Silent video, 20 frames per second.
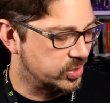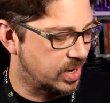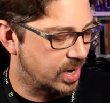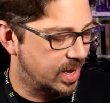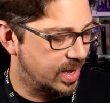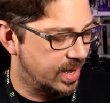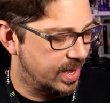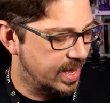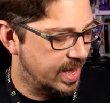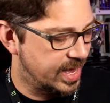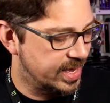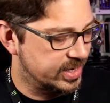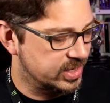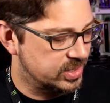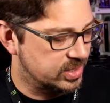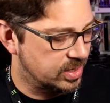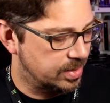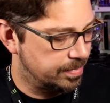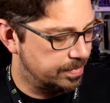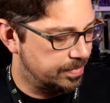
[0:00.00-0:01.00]

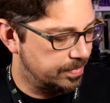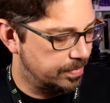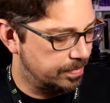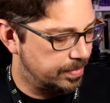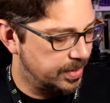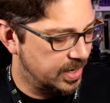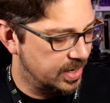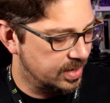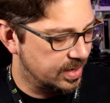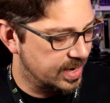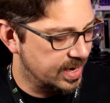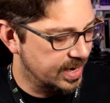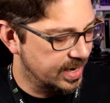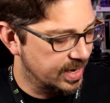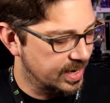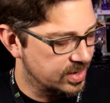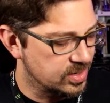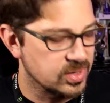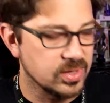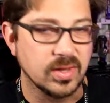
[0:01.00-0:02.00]
has been
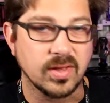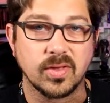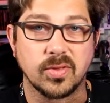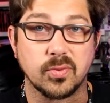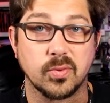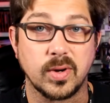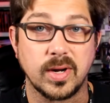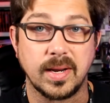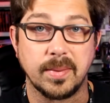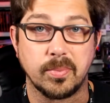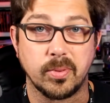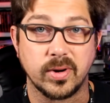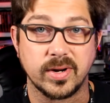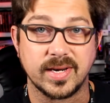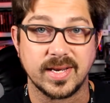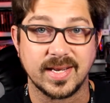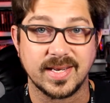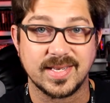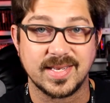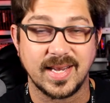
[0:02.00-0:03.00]
getting into the 3D
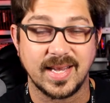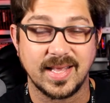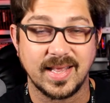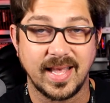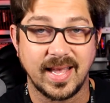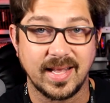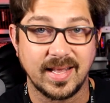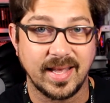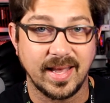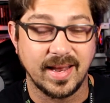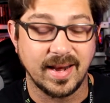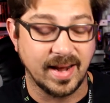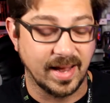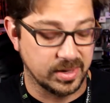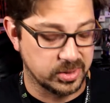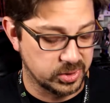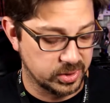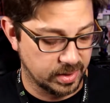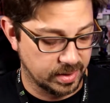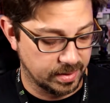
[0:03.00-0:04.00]
printing scene lately, and
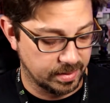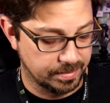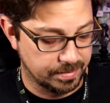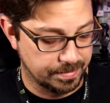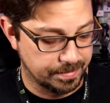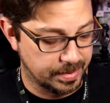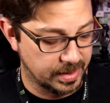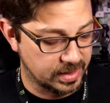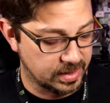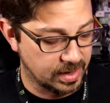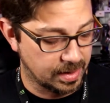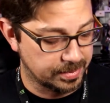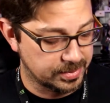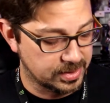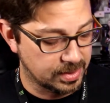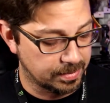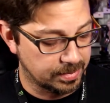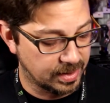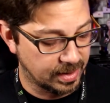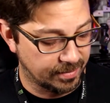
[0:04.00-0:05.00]
actually I picked up
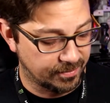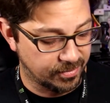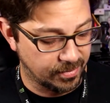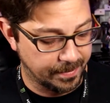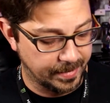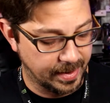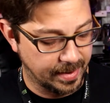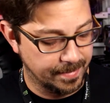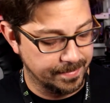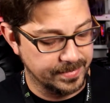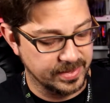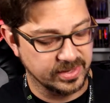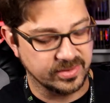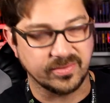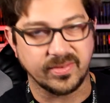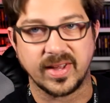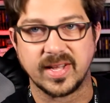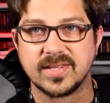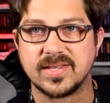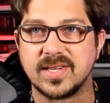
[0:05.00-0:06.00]
something from him, this
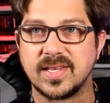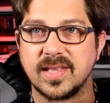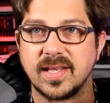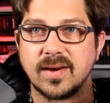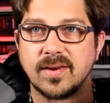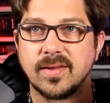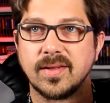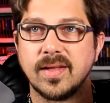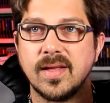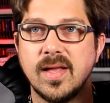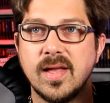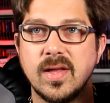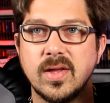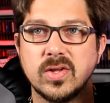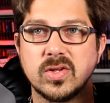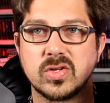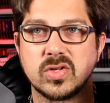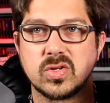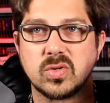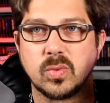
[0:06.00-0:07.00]
fancy little
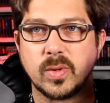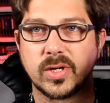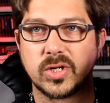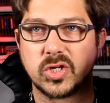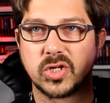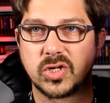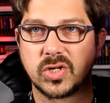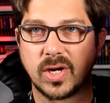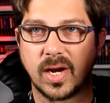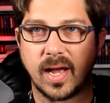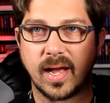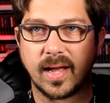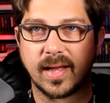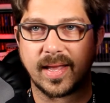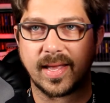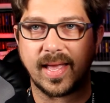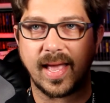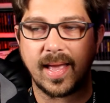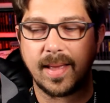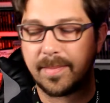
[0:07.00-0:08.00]
Switch
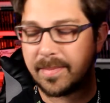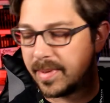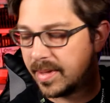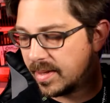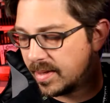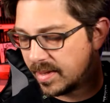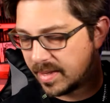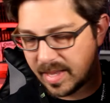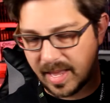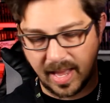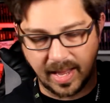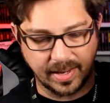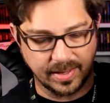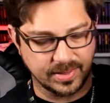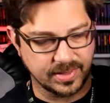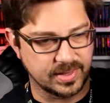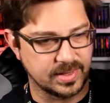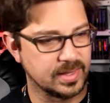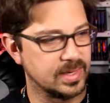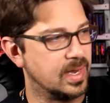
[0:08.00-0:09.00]
game
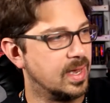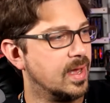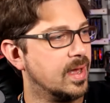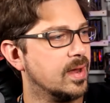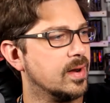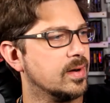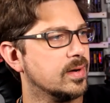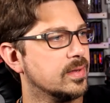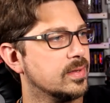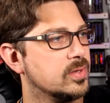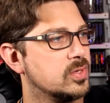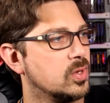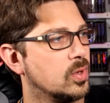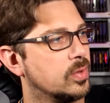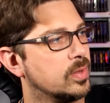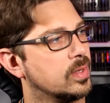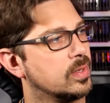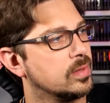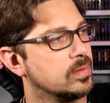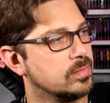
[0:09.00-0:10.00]
case,
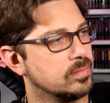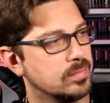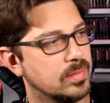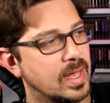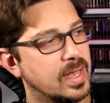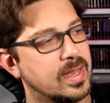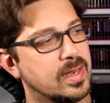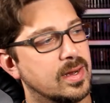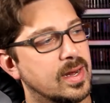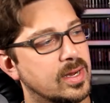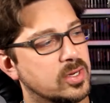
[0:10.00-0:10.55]
so that I can